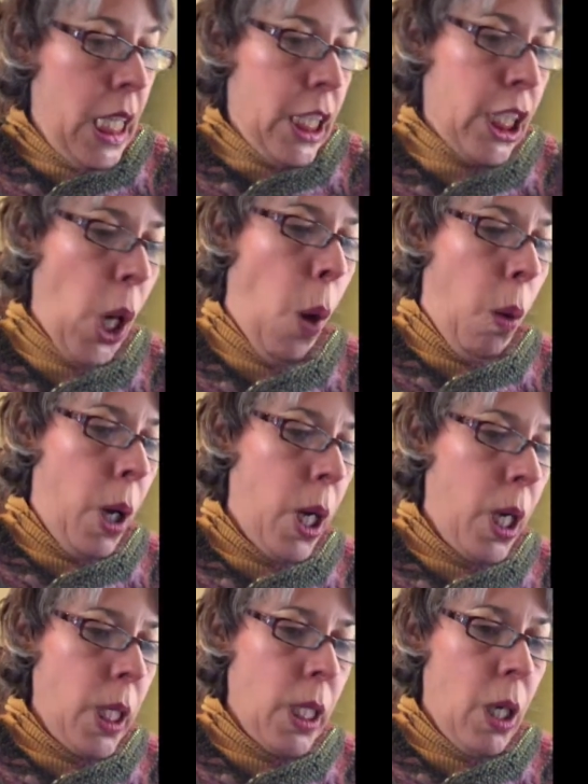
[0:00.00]
So,
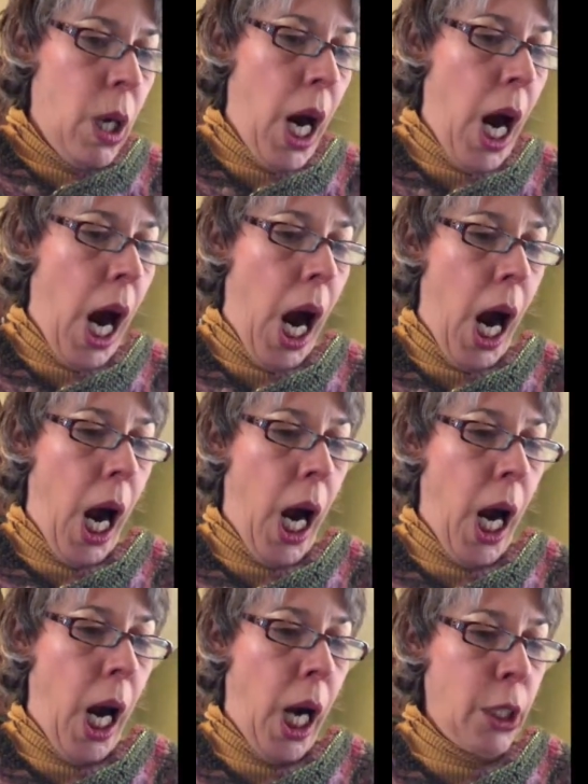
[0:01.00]

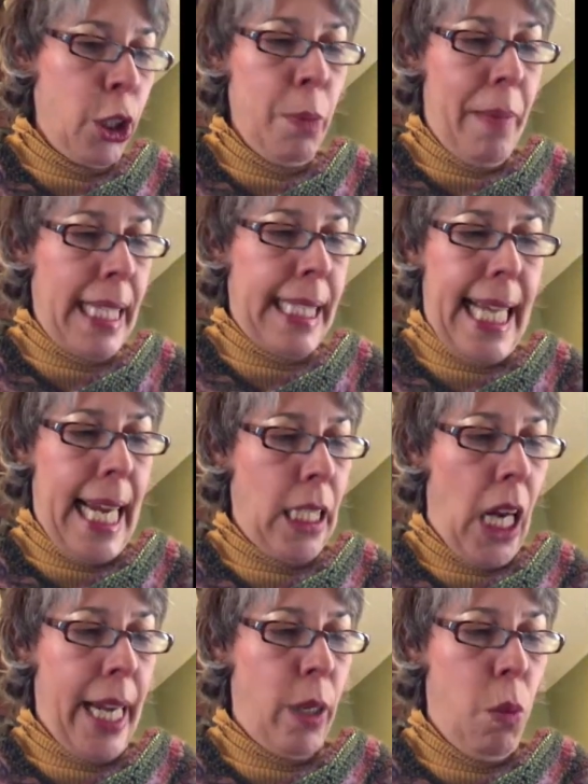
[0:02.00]
uh, you may say
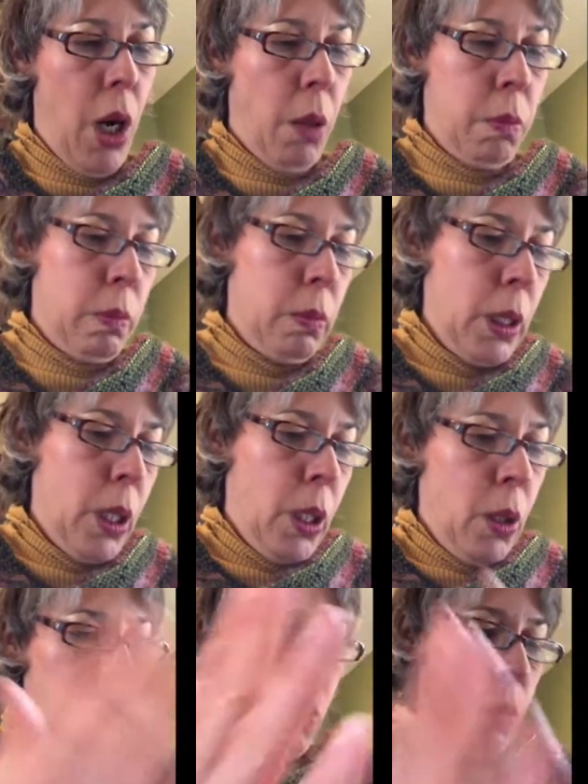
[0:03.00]
like, well,
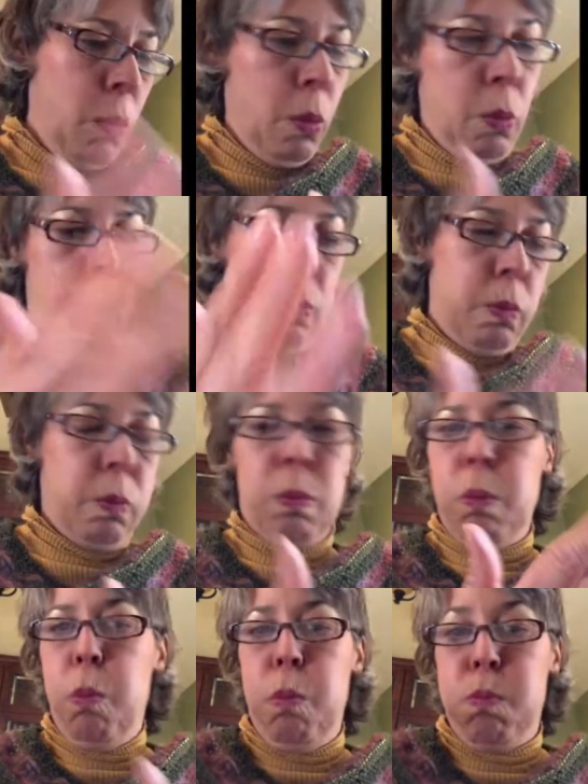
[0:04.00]

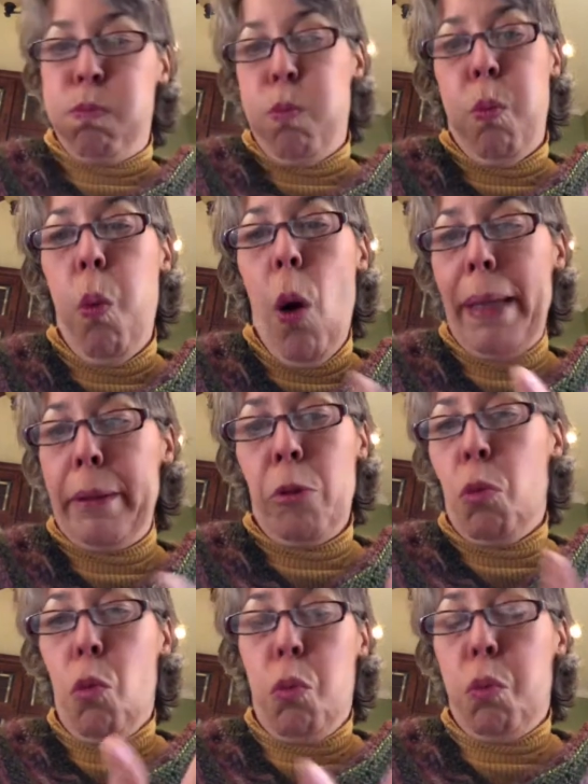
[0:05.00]
what
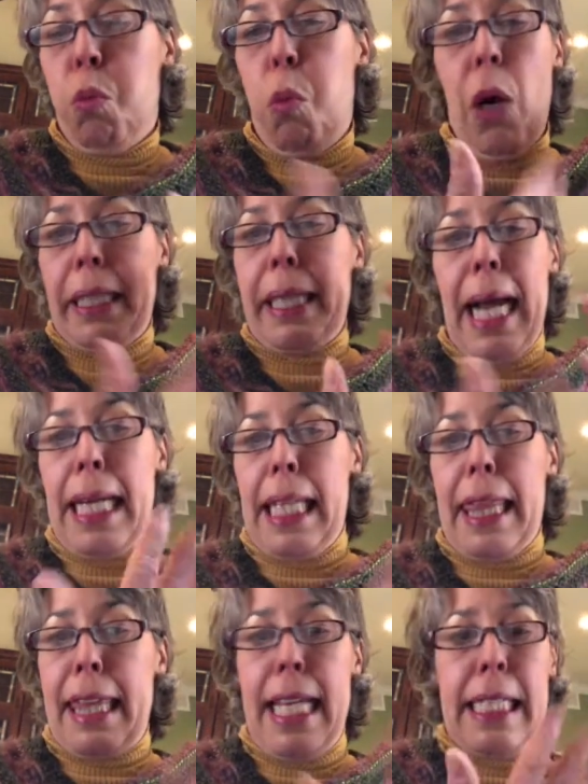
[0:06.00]
what kind
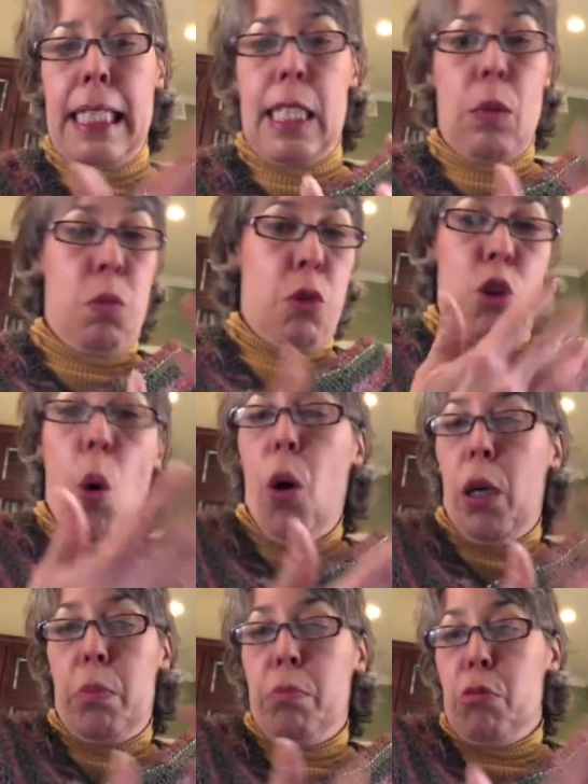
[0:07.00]
of things
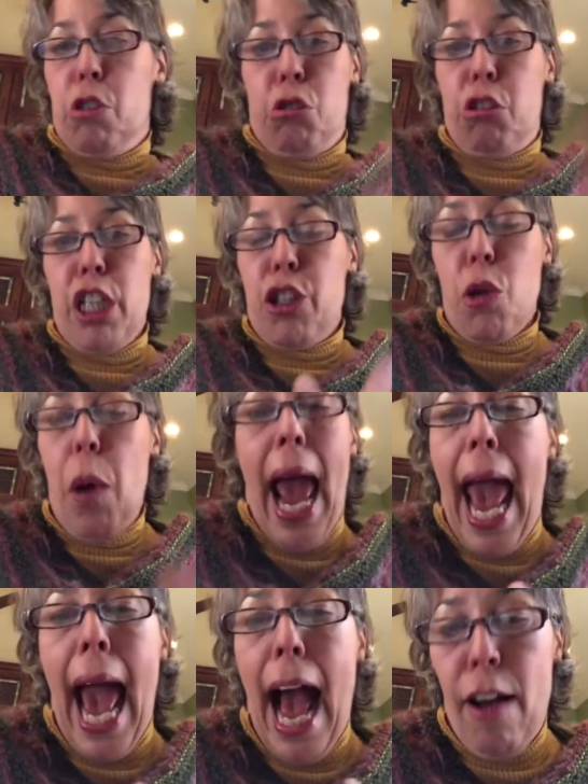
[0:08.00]
storms did you
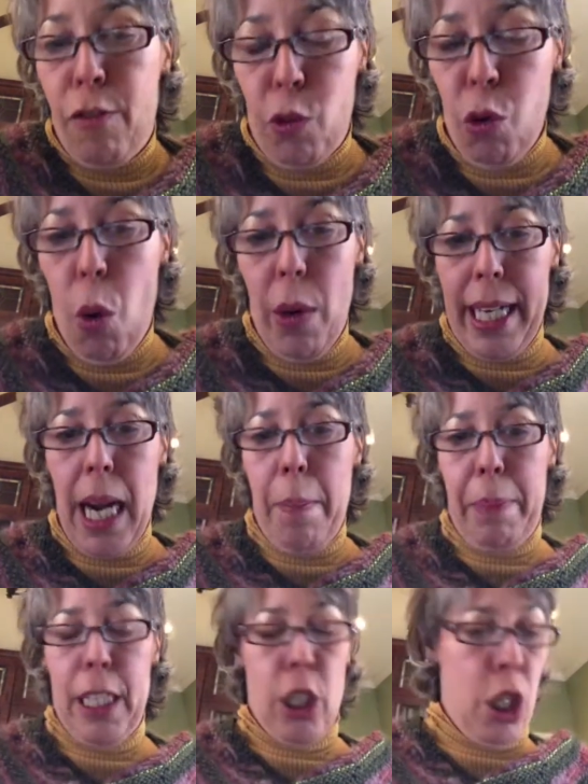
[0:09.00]
have growing
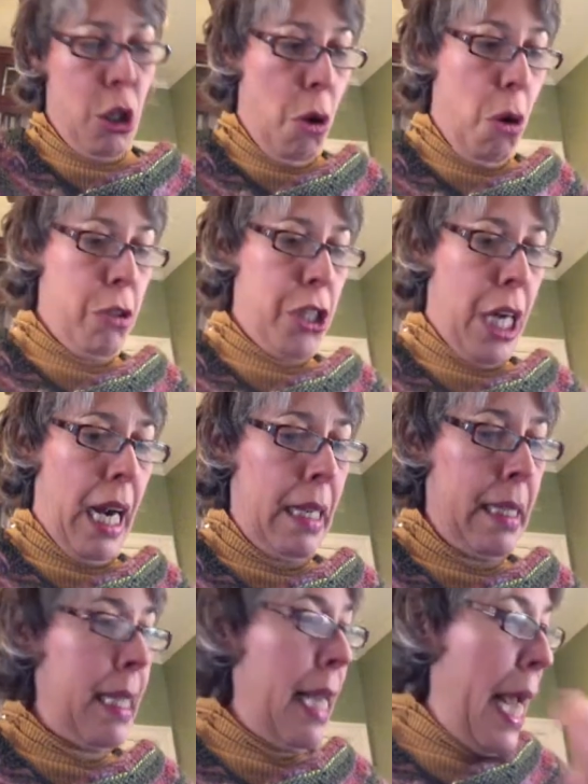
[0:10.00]
up in Kenosha?
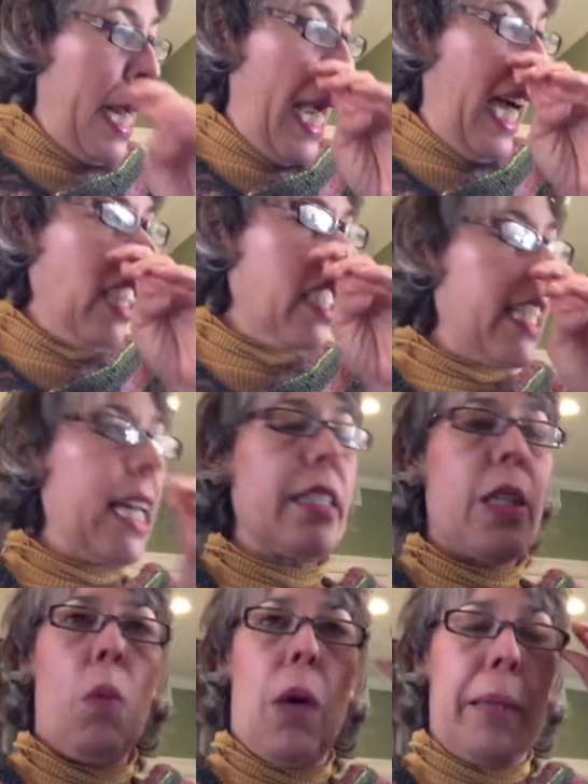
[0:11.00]
And I'll tell
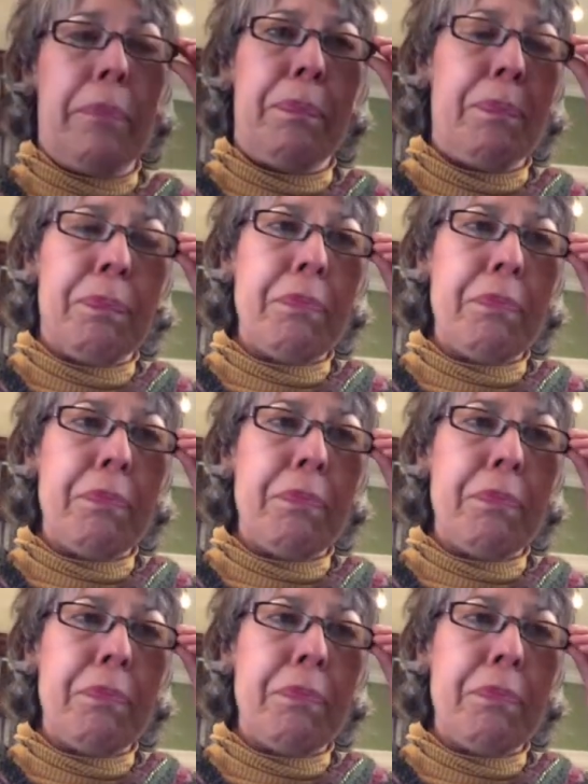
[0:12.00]
you what.